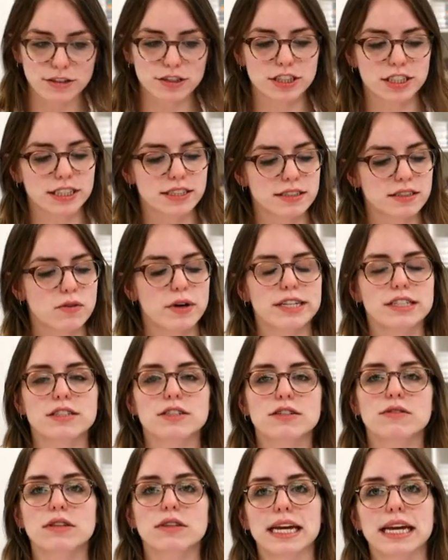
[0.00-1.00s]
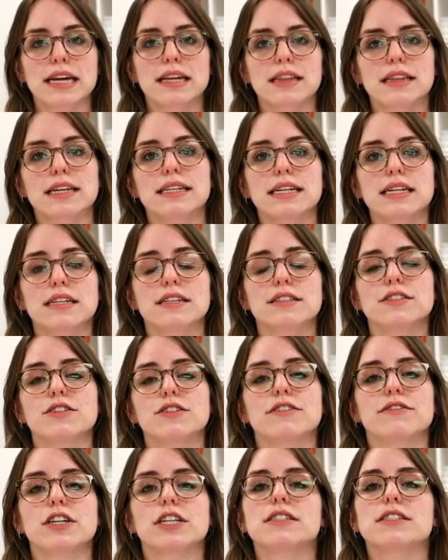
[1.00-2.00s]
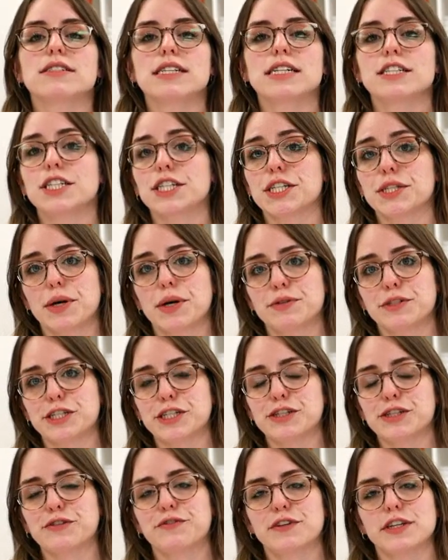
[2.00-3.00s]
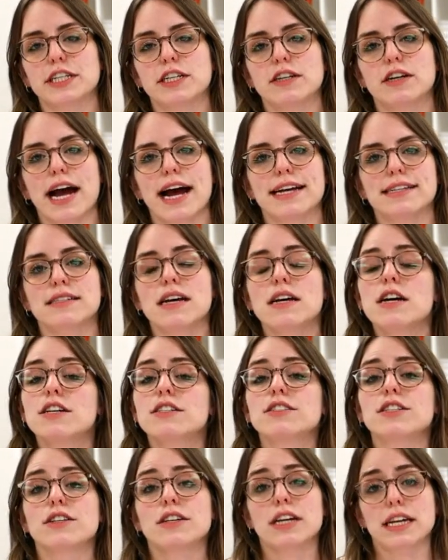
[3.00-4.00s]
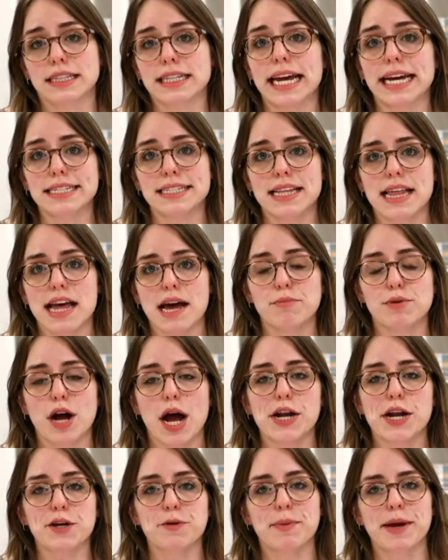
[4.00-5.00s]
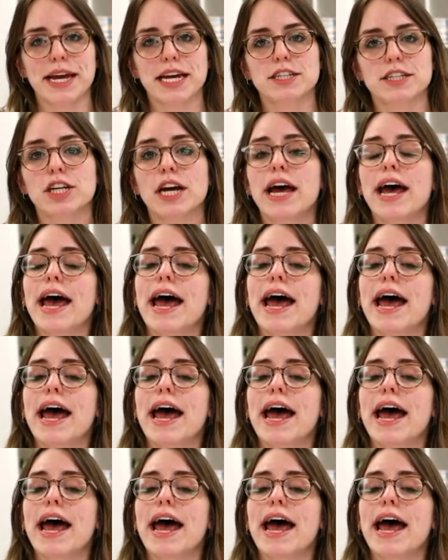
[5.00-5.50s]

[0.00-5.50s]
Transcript: She is going to link the Anita's University 202 for you guys so you can get to that product page